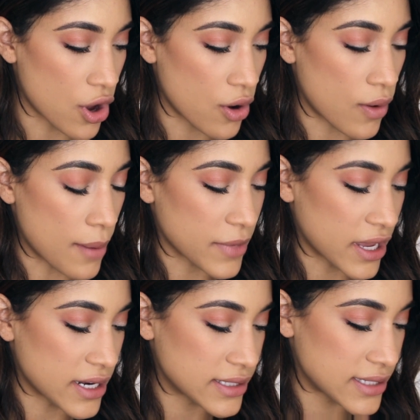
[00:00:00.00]
I'm
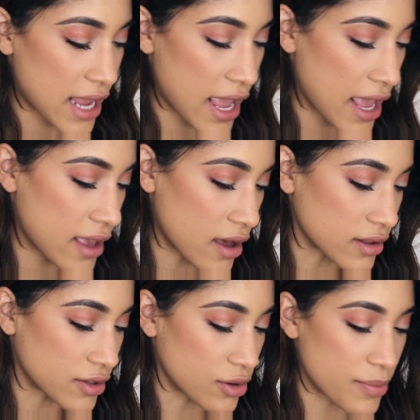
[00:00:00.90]
gonna take
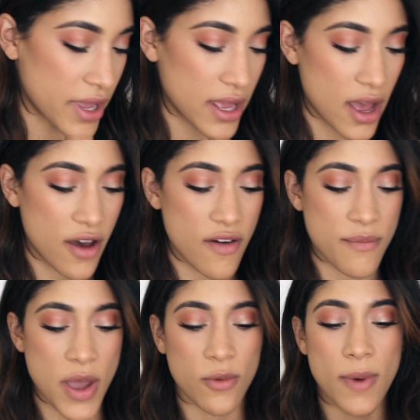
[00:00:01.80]
a little bit
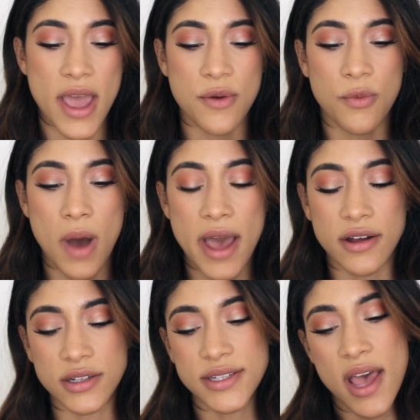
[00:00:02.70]
of my Wet n
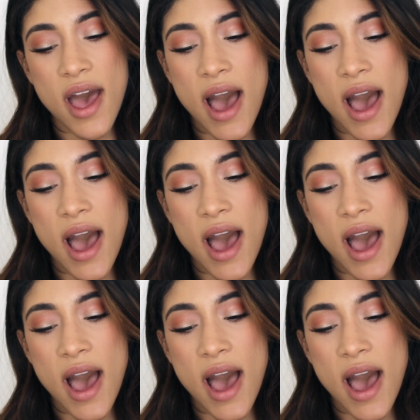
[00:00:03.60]
Wild